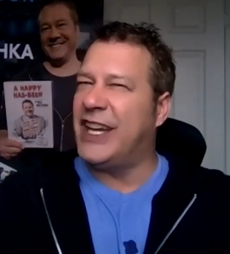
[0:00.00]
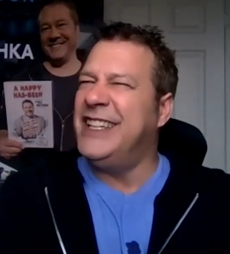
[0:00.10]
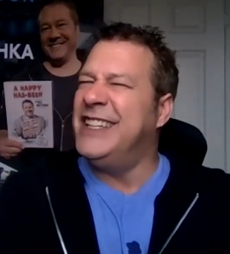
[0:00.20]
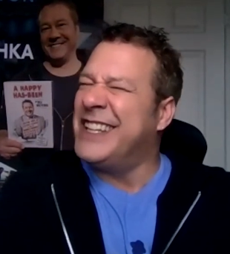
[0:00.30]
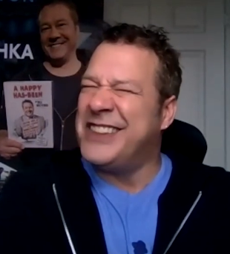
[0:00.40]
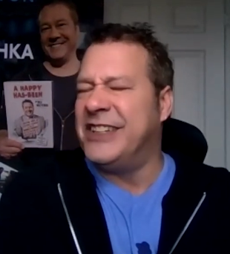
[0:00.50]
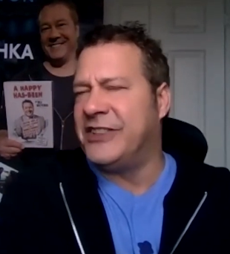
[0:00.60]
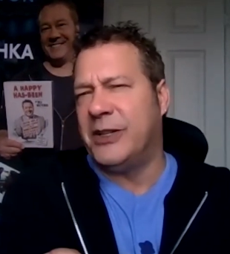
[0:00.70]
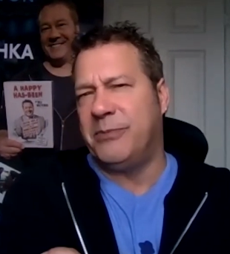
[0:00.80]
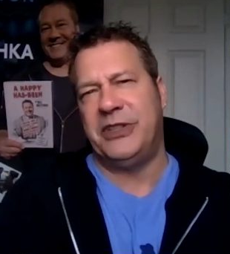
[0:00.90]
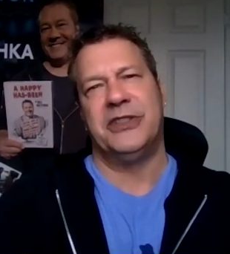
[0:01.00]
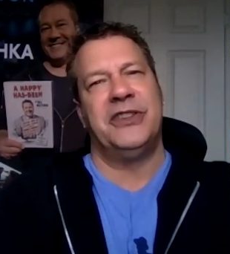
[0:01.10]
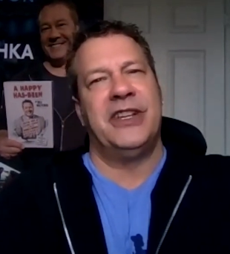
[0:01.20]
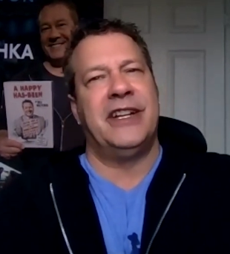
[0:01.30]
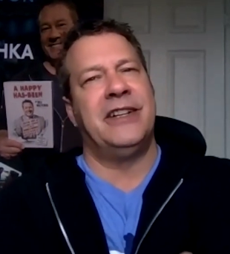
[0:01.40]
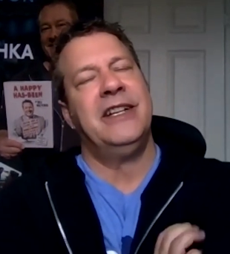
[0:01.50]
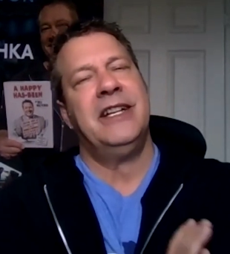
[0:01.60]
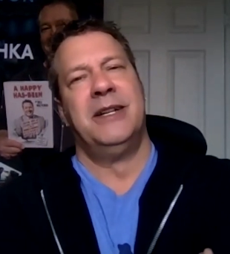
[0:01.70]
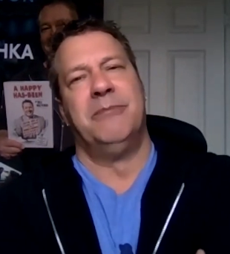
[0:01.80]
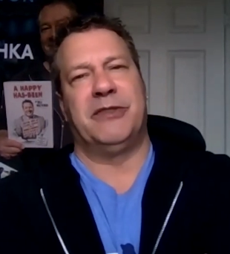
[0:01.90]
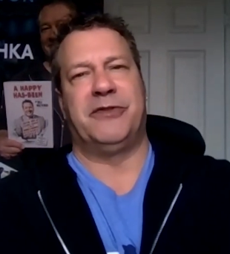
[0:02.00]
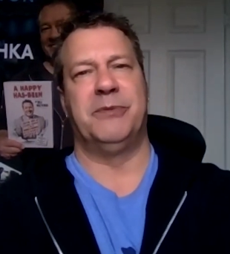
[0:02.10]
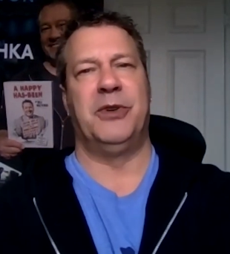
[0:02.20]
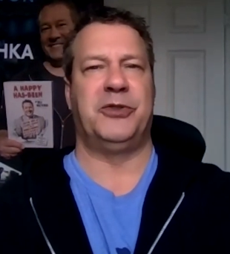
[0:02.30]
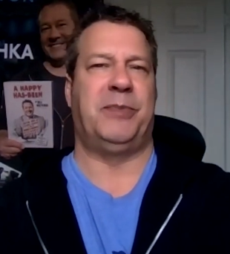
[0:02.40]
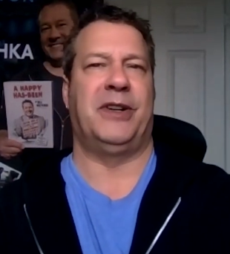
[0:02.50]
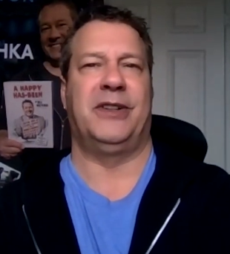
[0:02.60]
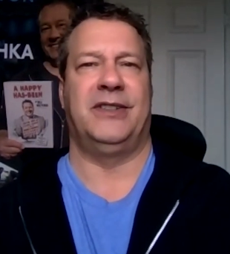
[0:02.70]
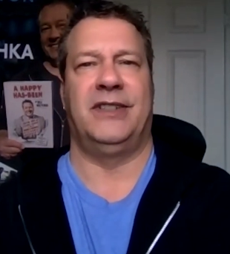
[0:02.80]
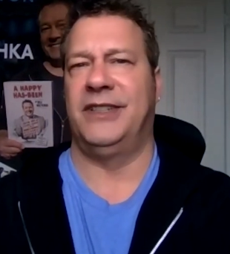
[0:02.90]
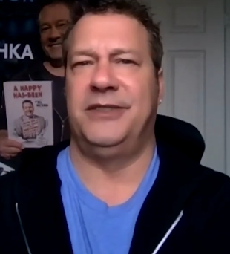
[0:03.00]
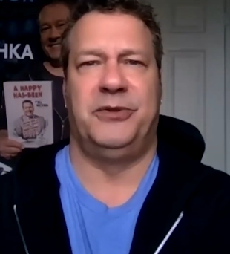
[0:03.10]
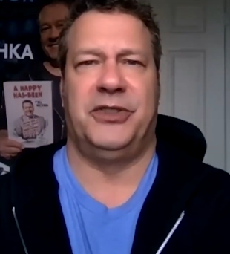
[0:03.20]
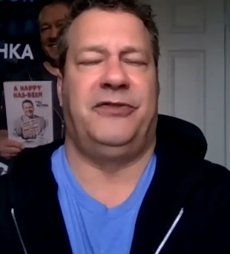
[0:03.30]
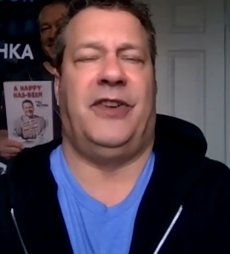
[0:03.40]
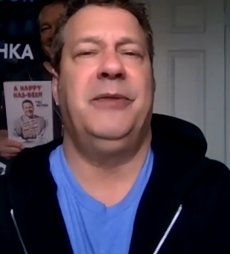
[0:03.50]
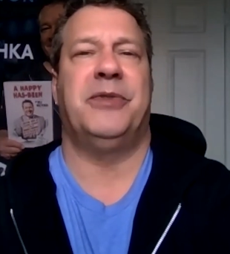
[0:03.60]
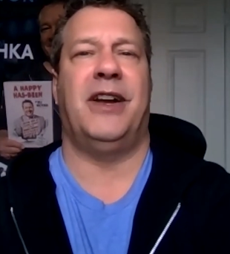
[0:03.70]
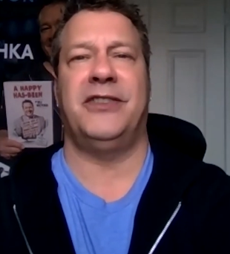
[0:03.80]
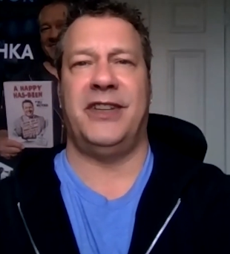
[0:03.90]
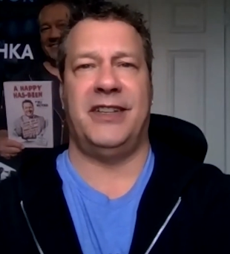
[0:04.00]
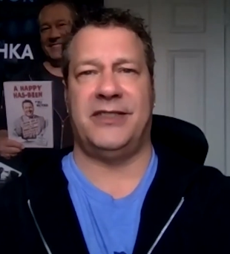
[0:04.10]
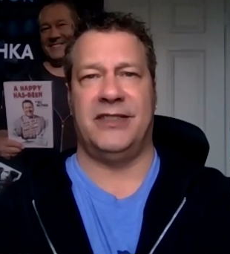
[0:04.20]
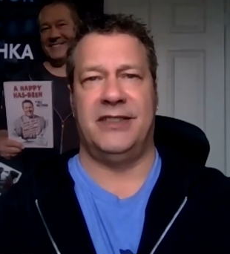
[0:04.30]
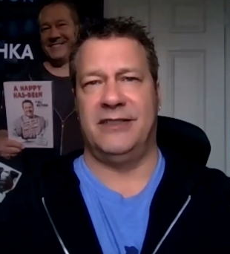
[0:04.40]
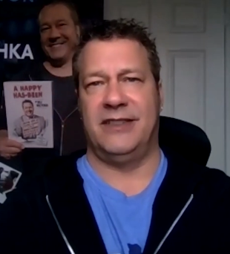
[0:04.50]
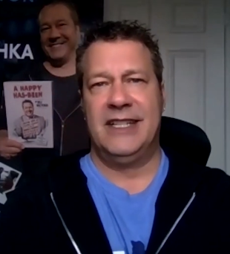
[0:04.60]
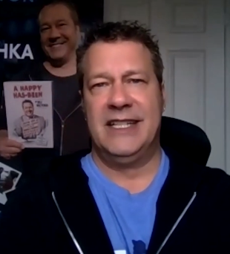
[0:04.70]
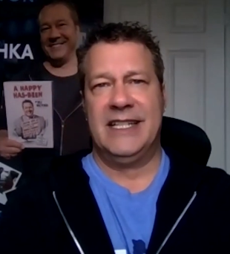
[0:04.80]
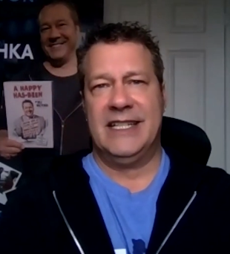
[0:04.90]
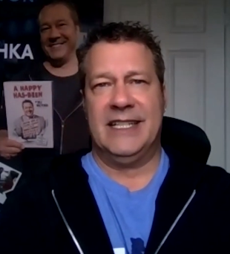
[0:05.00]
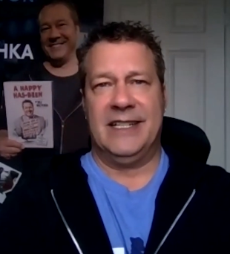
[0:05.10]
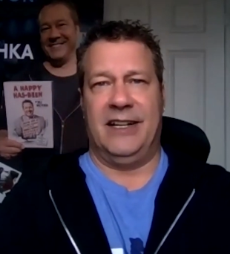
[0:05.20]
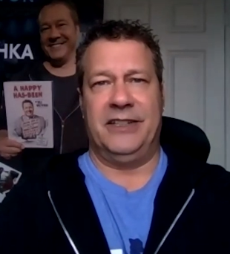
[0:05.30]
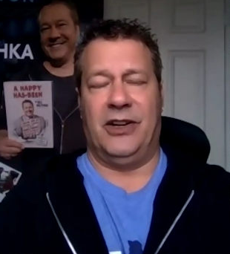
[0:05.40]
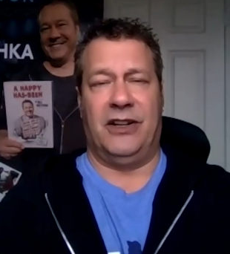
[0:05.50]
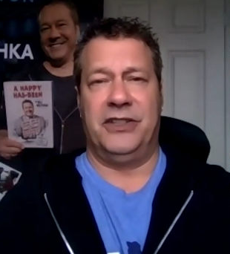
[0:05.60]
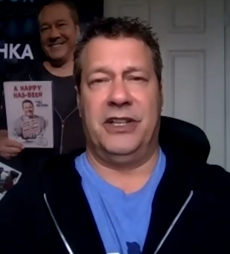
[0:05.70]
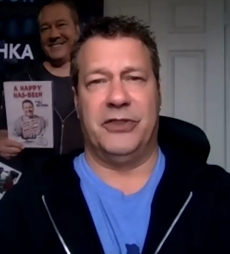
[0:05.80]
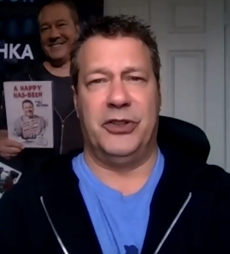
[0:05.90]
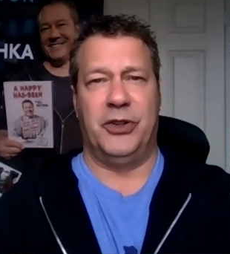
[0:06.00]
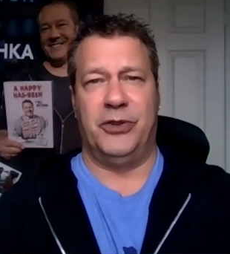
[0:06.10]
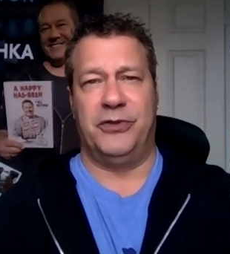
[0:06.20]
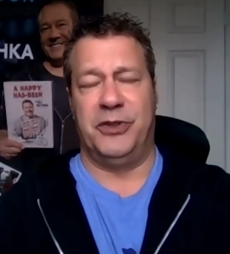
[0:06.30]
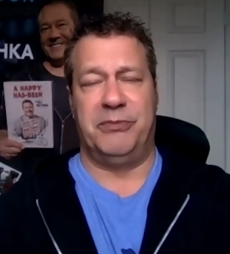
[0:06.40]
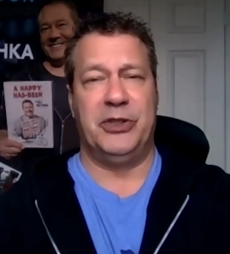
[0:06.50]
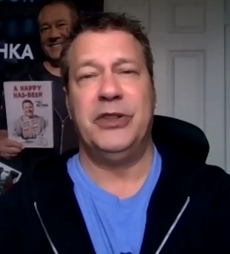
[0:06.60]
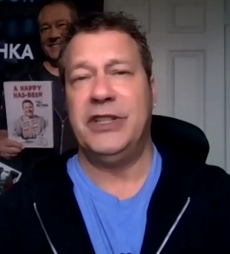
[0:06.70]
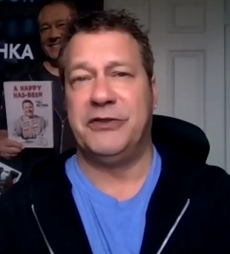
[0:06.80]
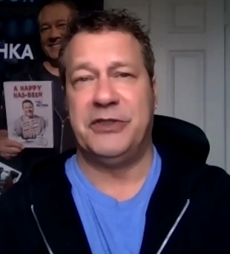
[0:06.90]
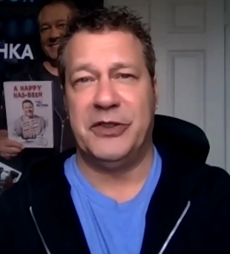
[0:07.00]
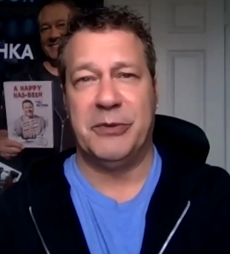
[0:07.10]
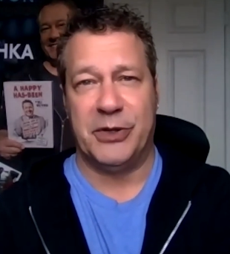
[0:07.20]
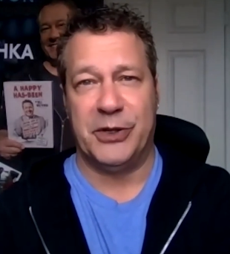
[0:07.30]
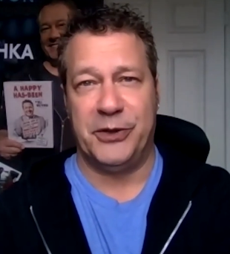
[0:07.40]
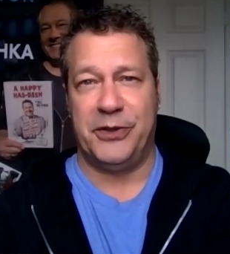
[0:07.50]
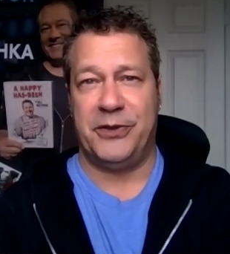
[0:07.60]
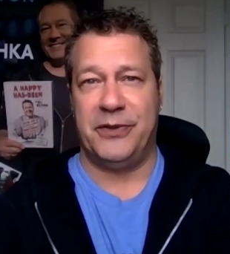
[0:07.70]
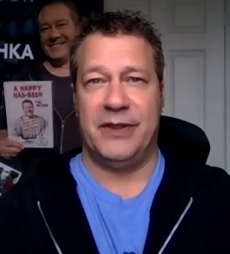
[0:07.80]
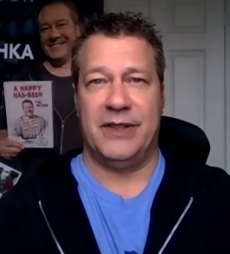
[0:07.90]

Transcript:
Speaker 1: tightening things up here and there. But for the most part, uh, it was a fun process, and you know, I'll never know the beauty of giving birth.